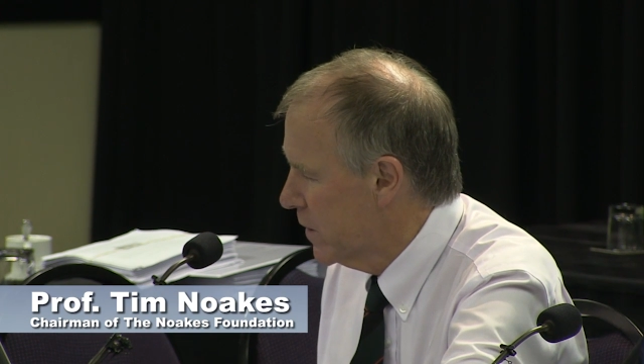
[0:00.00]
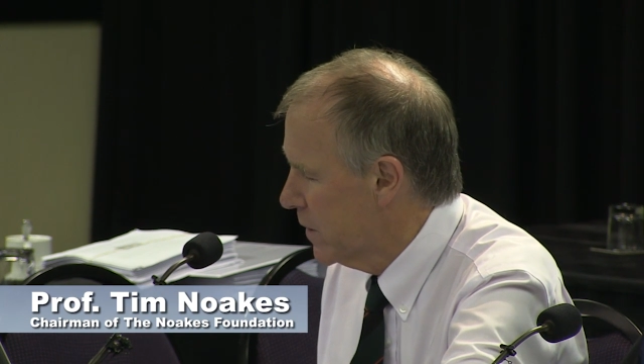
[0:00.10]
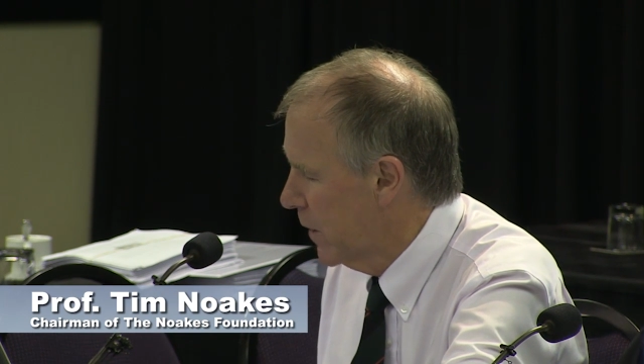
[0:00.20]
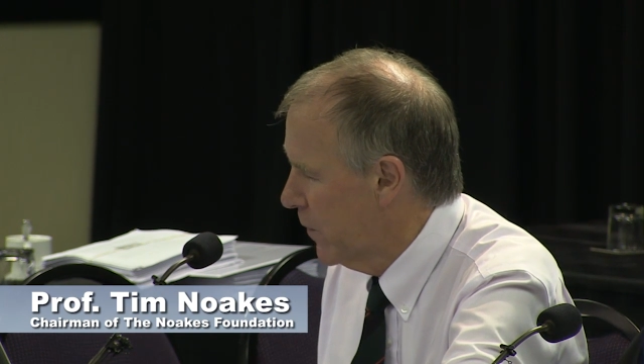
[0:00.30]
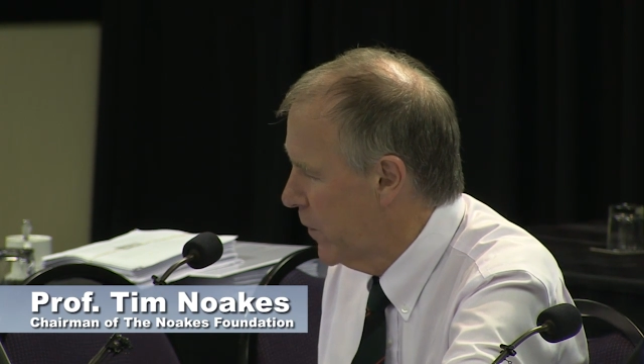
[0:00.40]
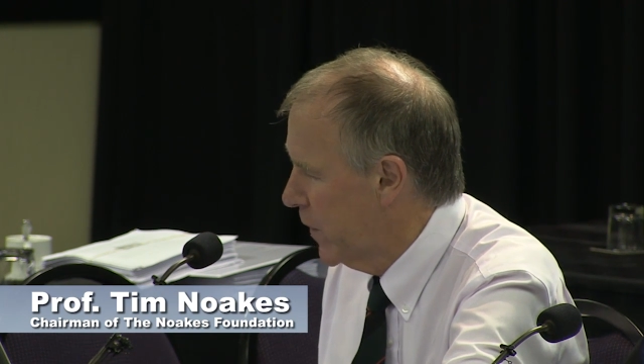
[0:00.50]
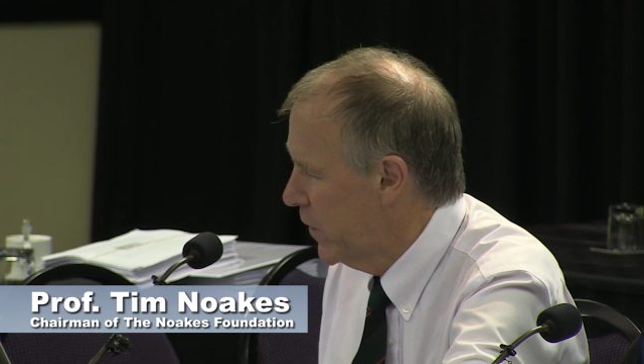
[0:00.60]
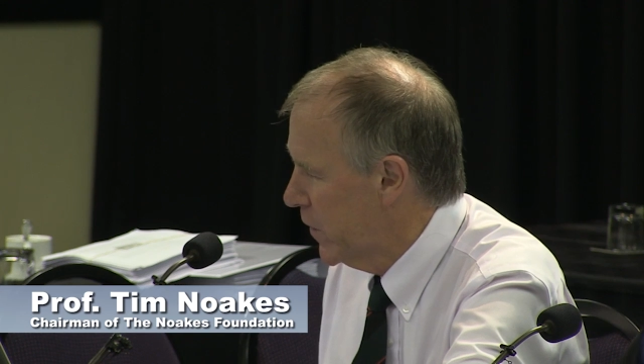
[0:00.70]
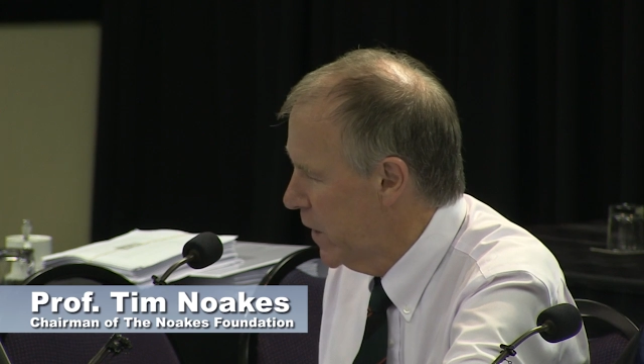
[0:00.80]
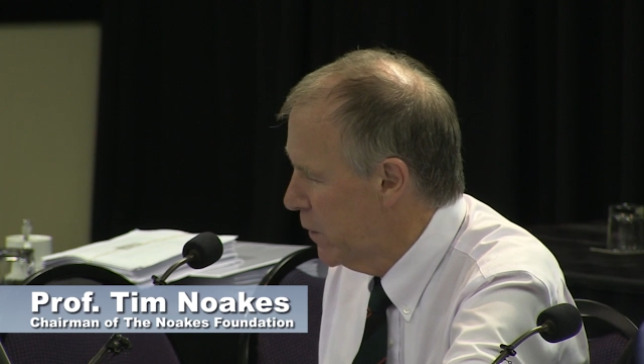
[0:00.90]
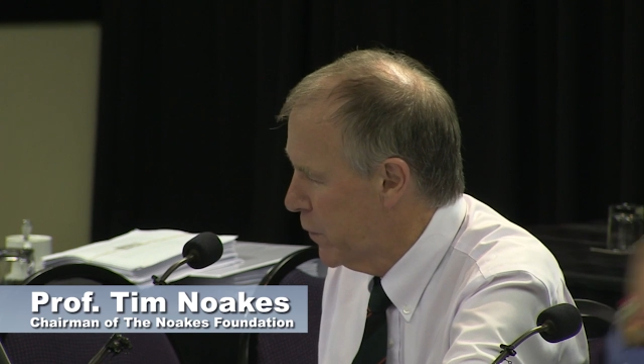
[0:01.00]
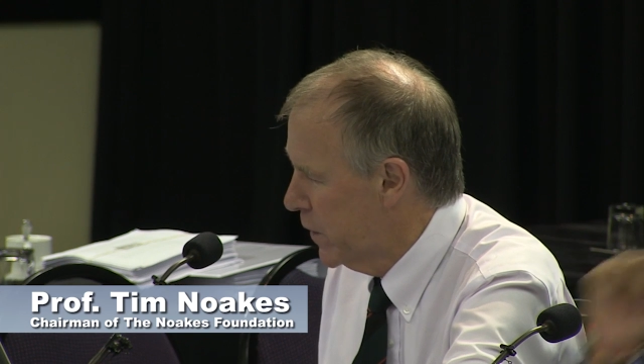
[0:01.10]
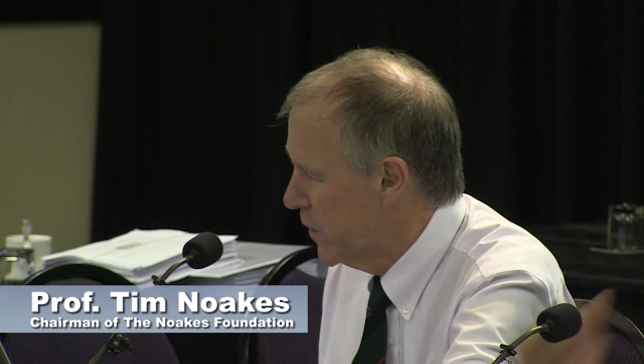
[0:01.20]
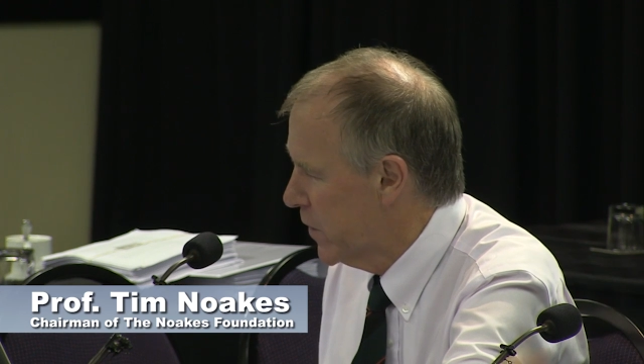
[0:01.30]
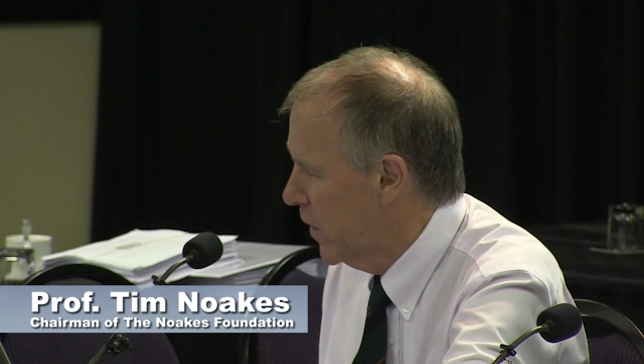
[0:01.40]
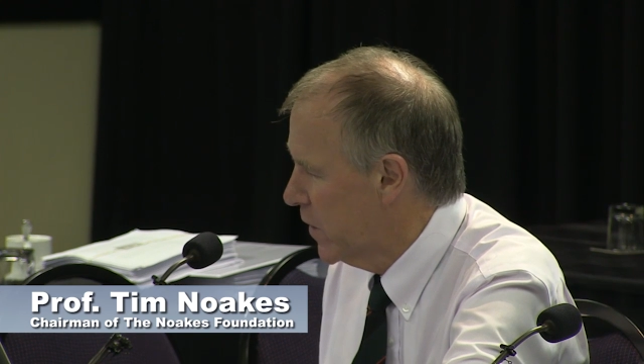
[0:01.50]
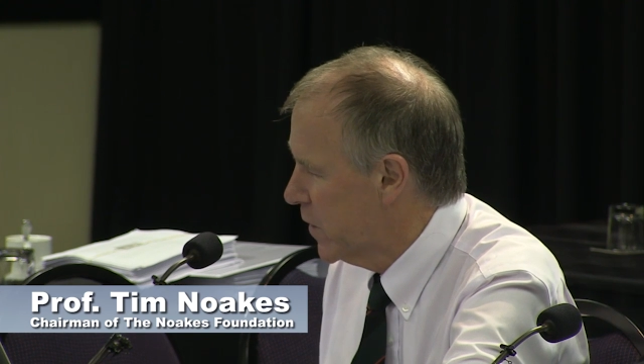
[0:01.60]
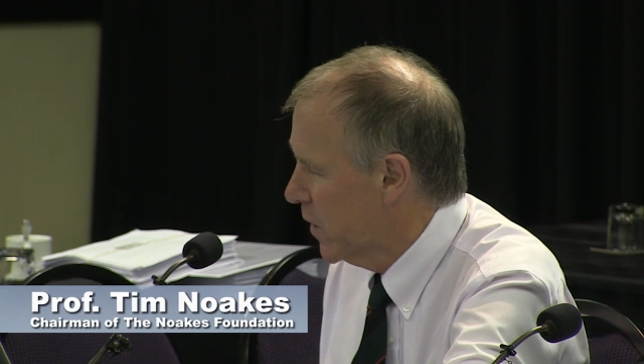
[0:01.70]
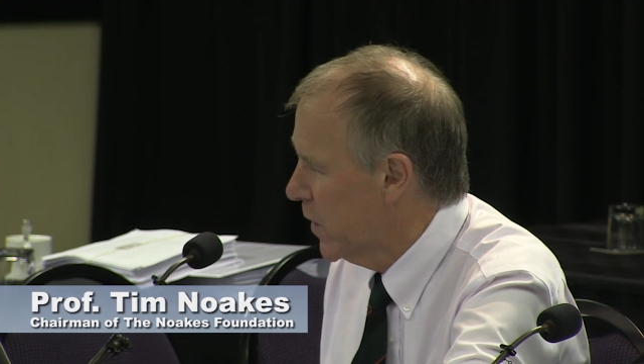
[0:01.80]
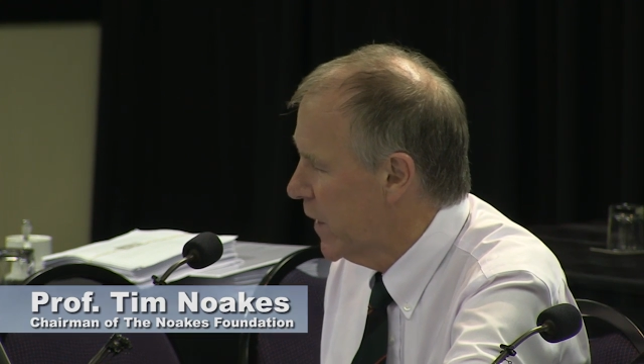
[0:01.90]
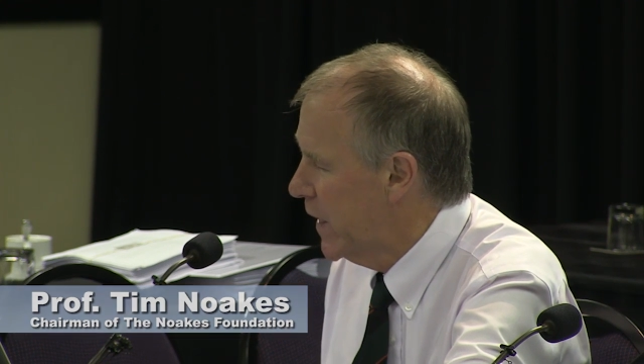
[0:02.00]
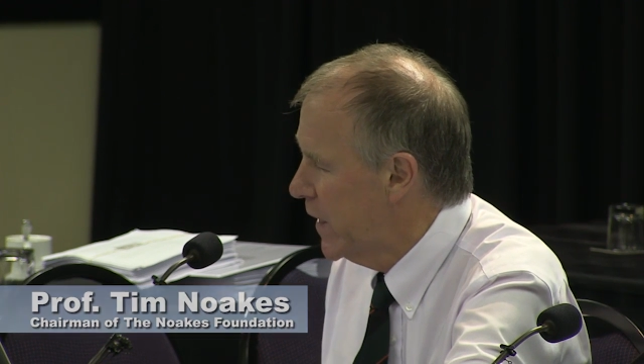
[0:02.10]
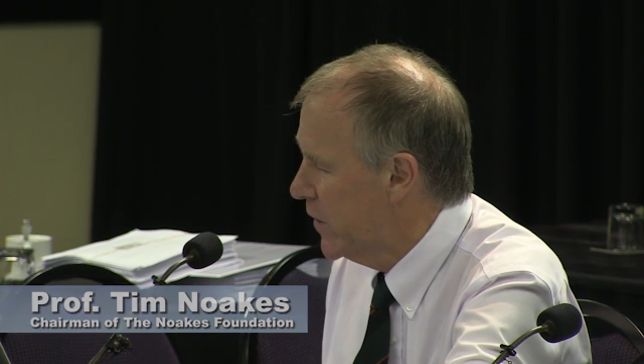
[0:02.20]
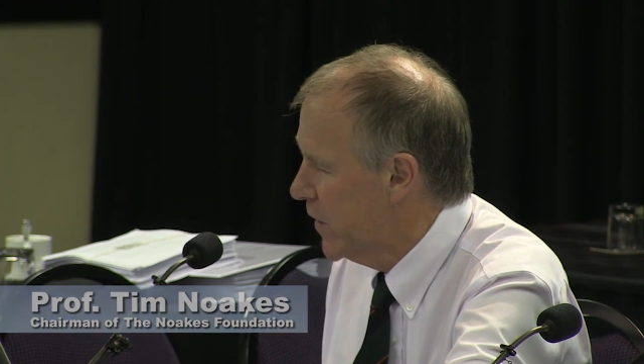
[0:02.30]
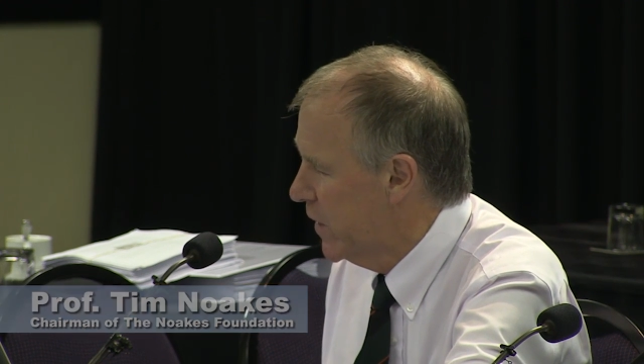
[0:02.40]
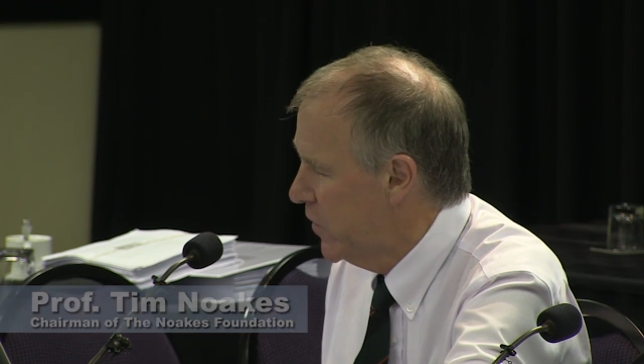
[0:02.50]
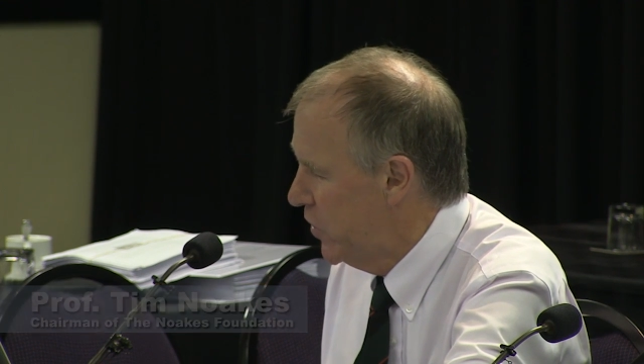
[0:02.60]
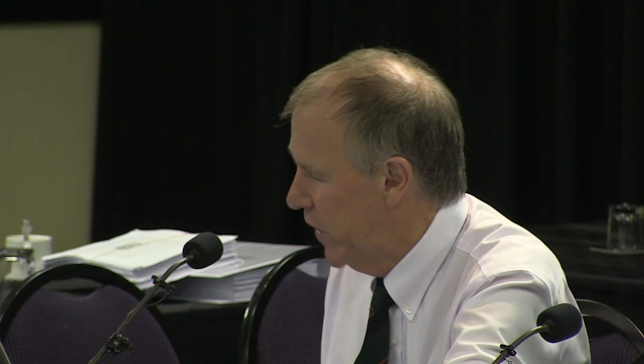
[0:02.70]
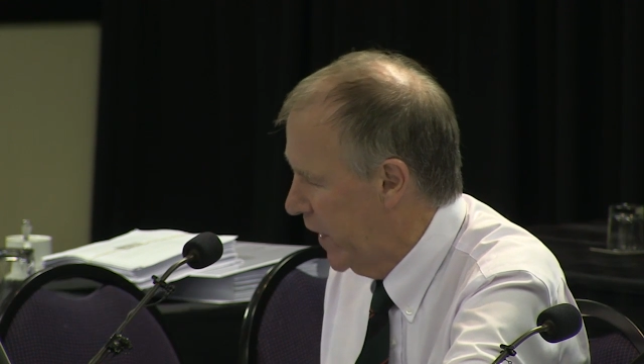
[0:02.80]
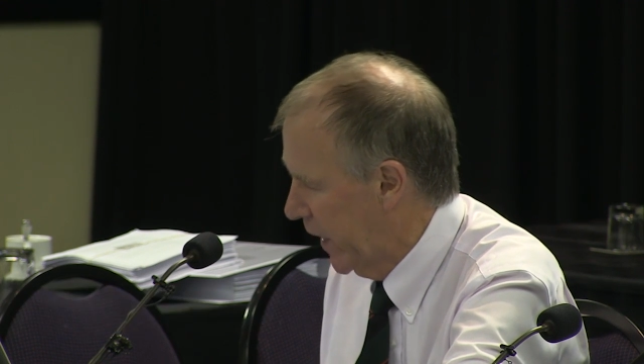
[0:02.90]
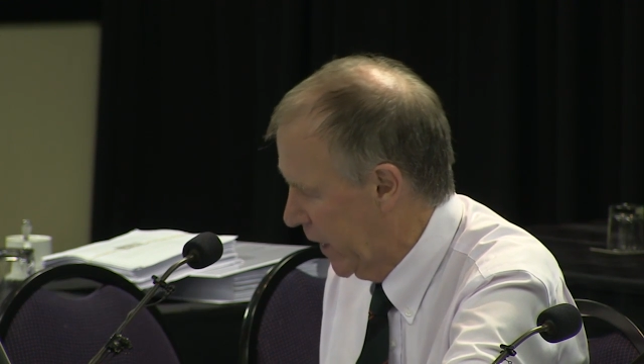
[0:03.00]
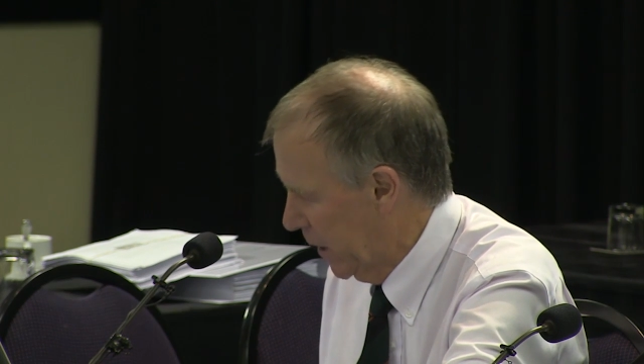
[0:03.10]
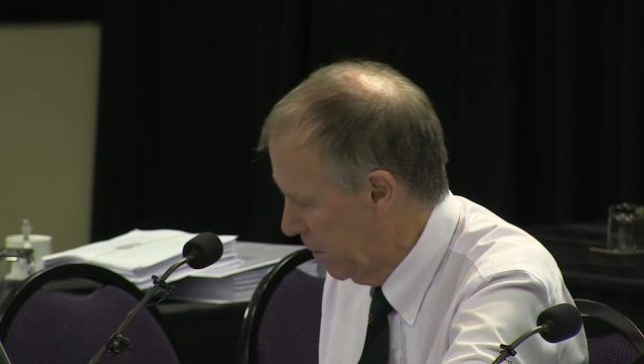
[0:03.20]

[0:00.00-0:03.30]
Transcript: some of these infants are still ketogenic.